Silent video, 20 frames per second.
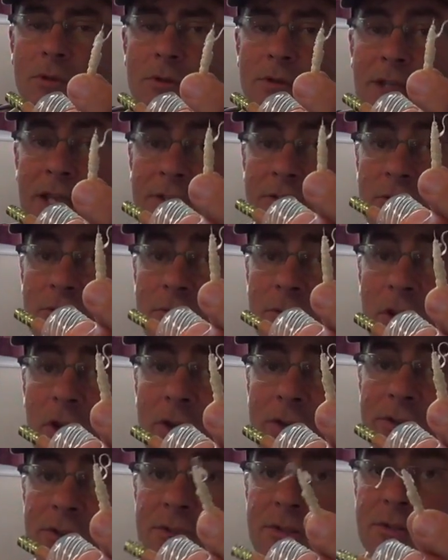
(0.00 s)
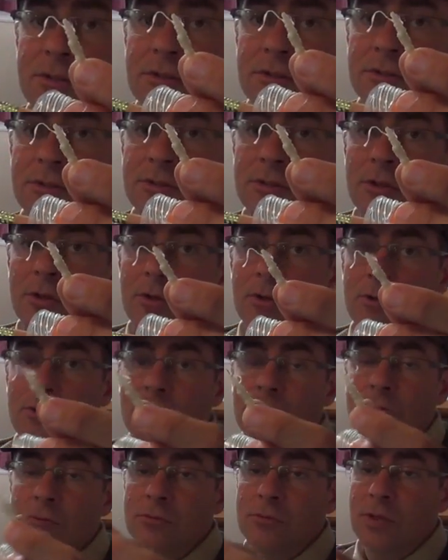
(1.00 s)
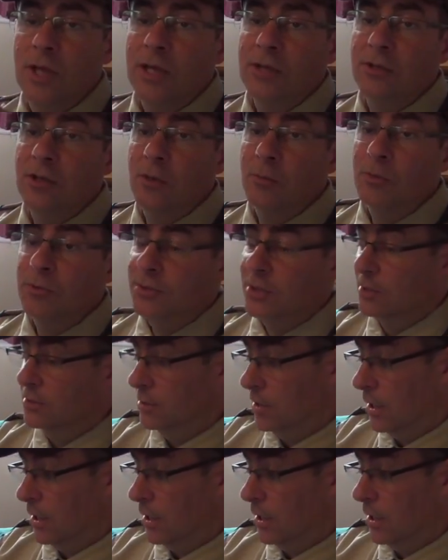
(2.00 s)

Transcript: dental floss. So that doubles as